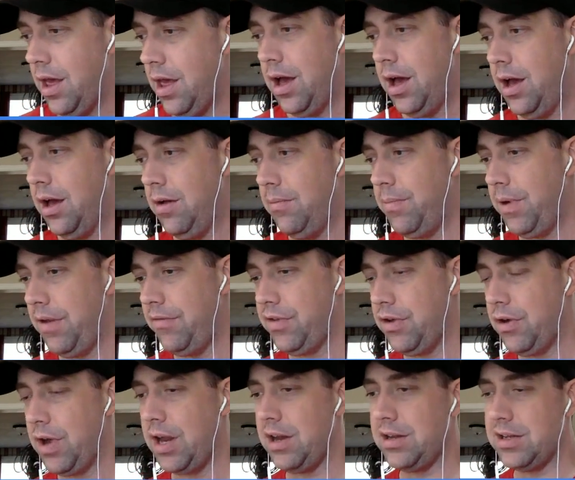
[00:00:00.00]
But if
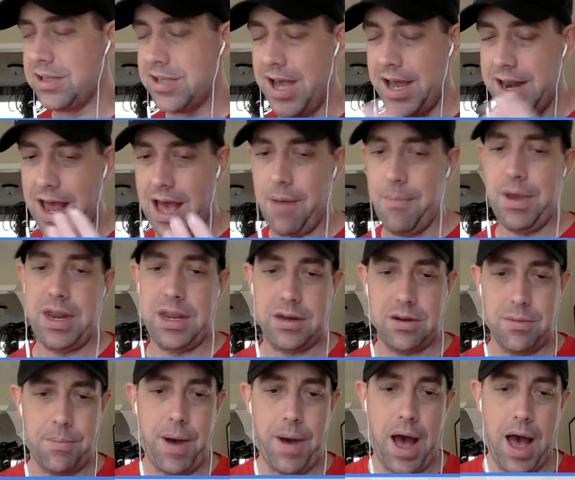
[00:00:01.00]
you got to decide how many
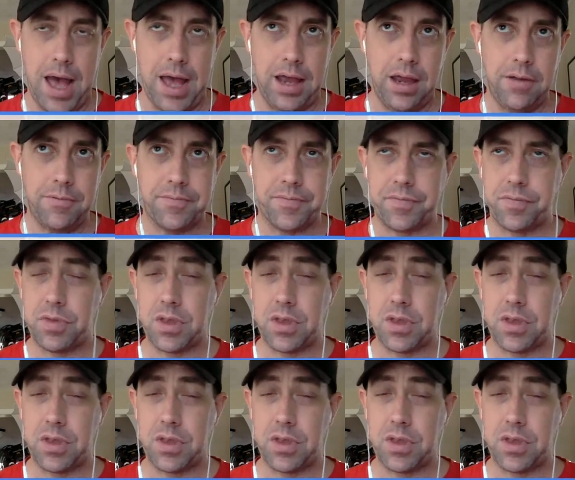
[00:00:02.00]
to buy,